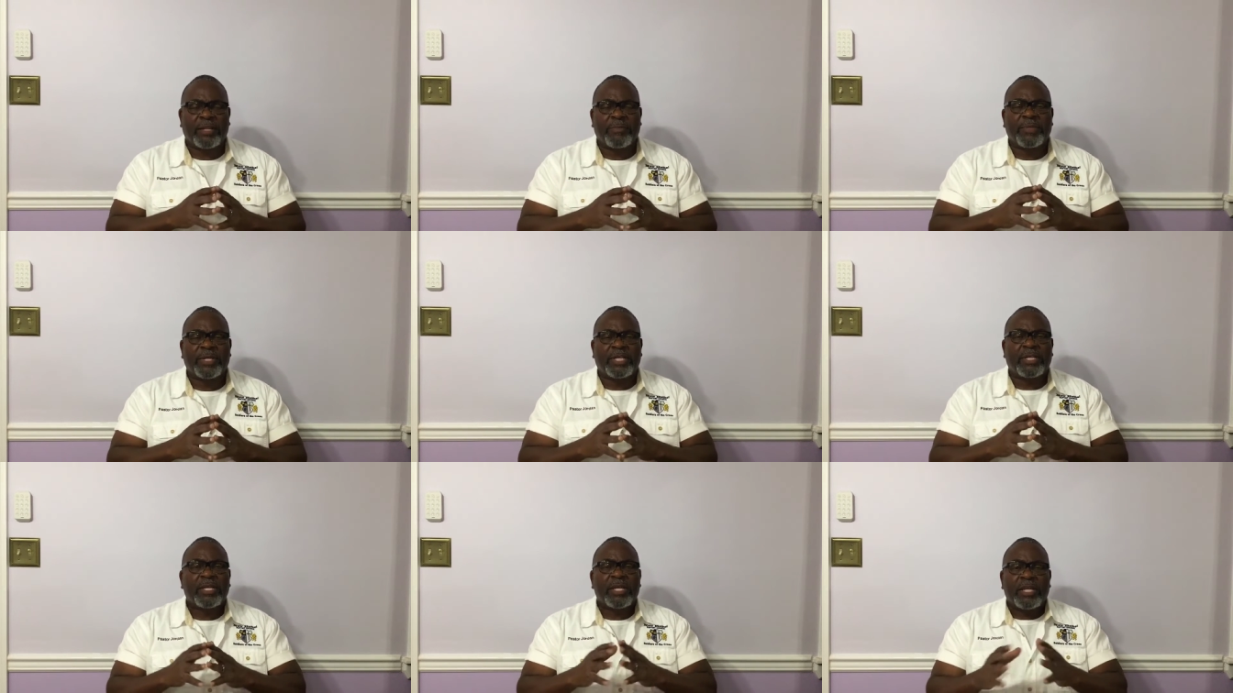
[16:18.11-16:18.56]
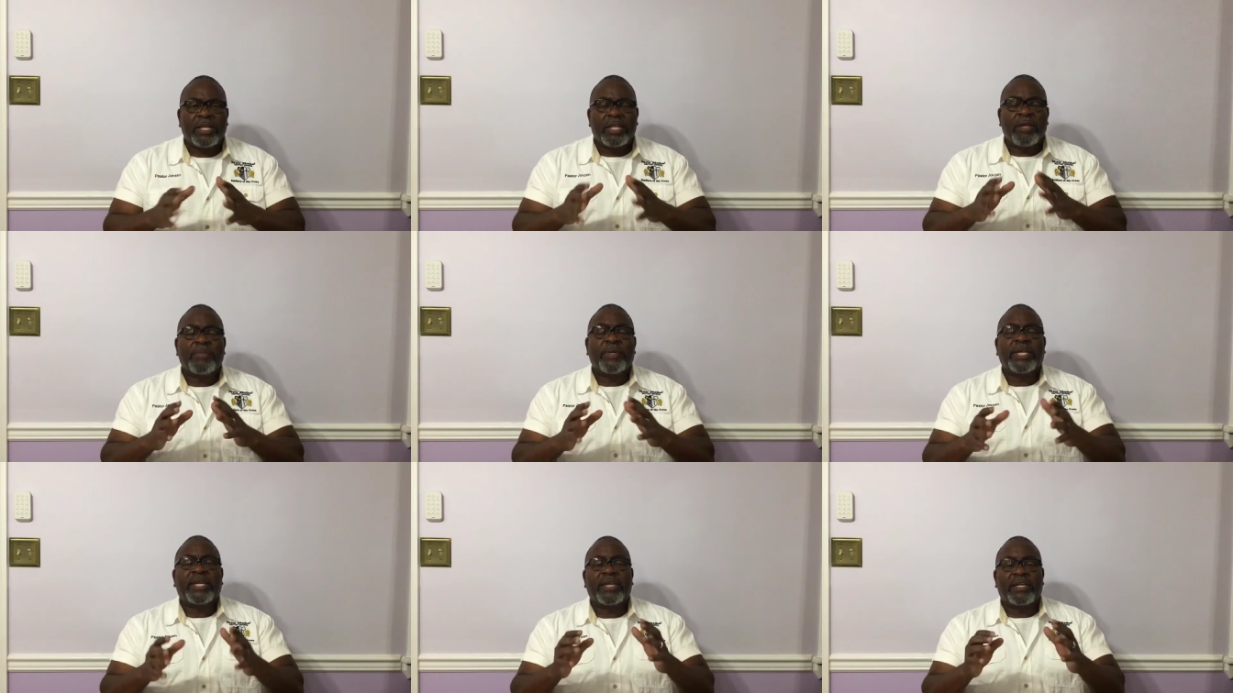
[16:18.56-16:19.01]
let me
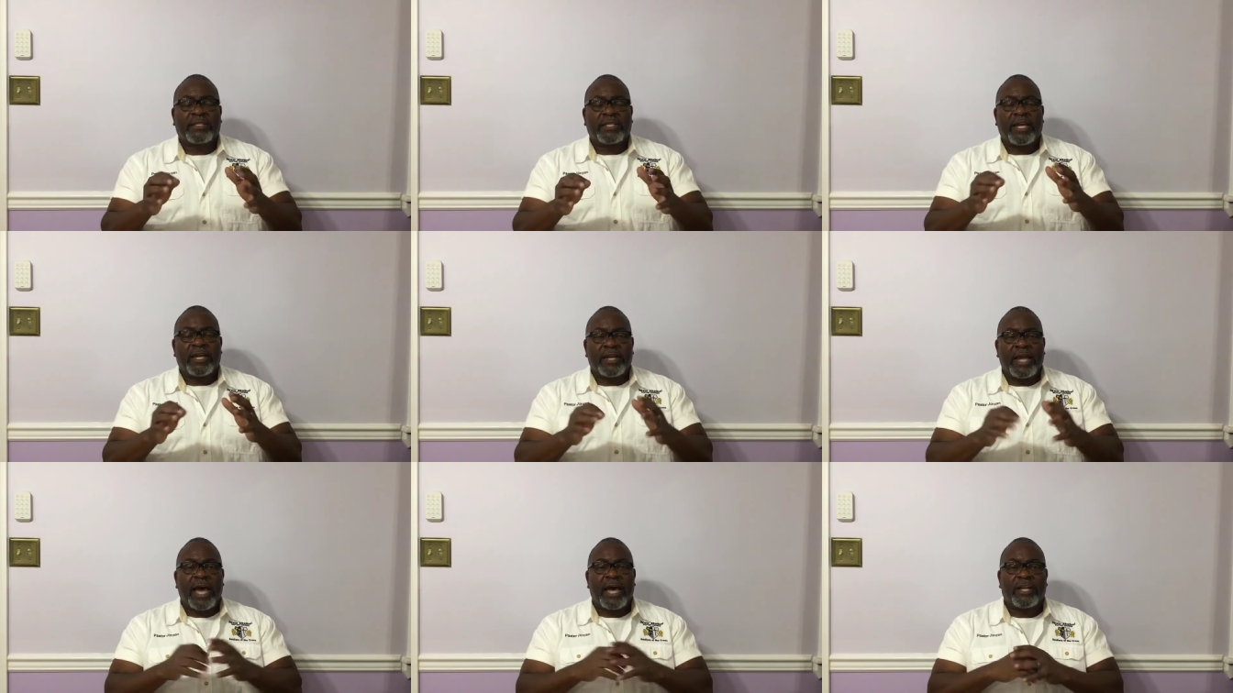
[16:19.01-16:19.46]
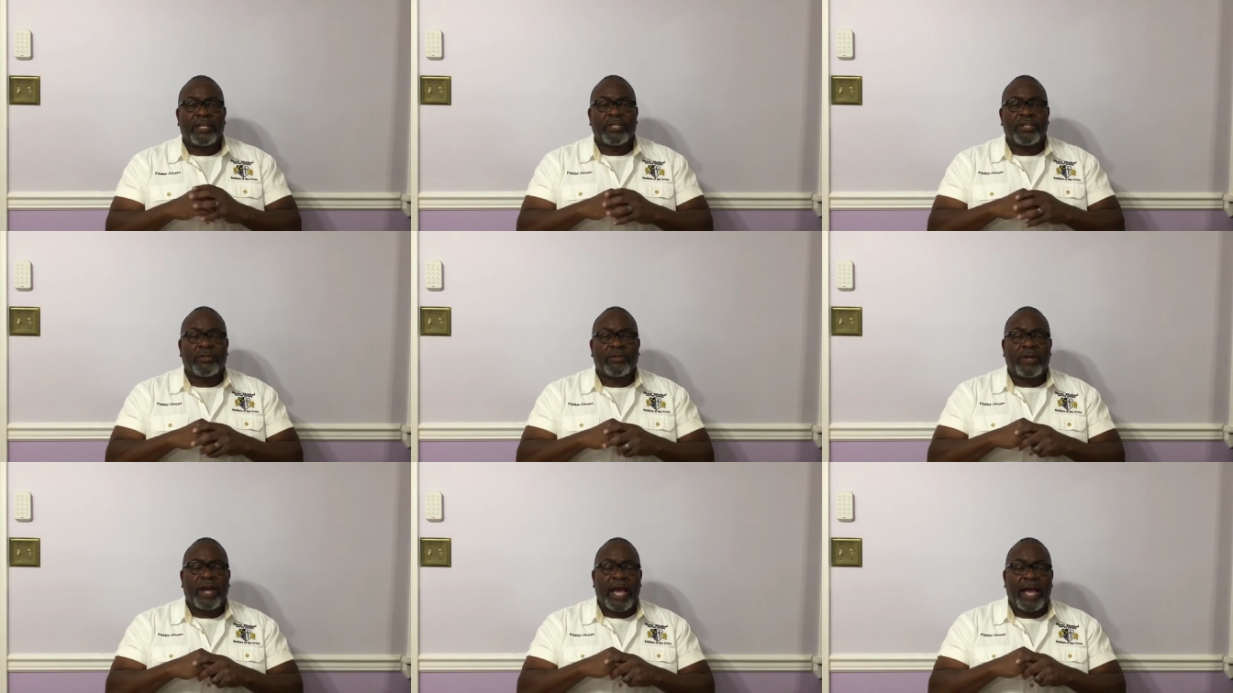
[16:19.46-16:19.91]
let me get that out of
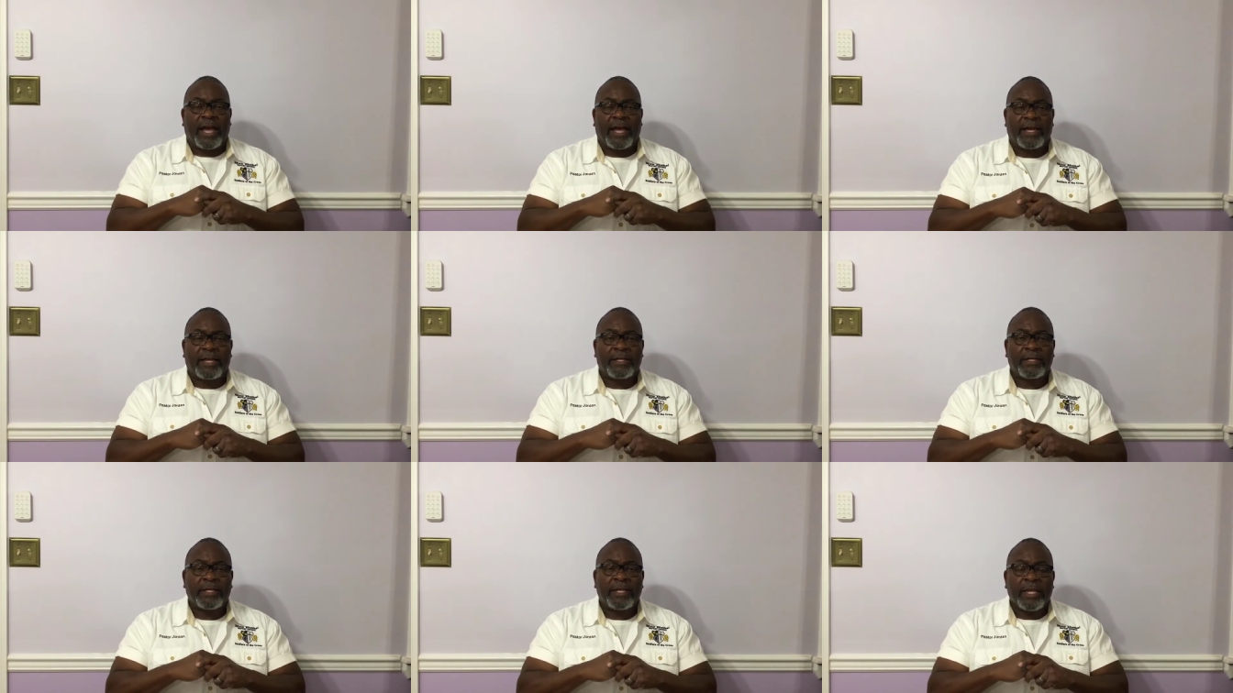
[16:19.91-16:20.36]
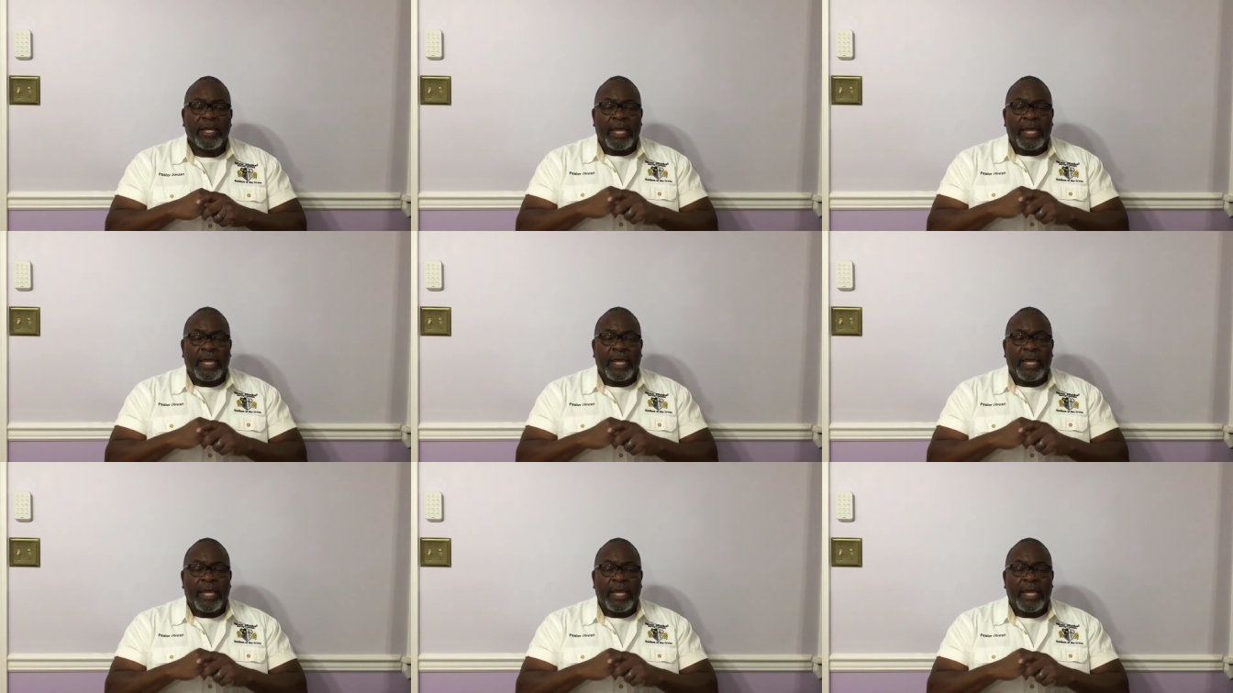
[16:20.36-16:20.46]
your eye